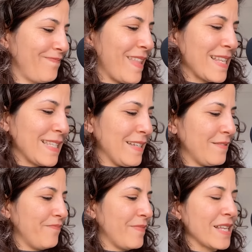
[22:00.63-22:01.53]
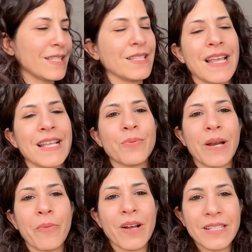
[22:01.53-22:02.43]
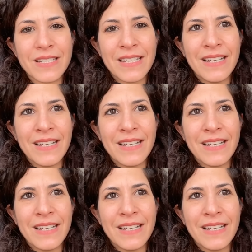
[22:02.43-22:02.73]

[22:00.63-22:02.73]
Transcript: That's it. That's that's what I want.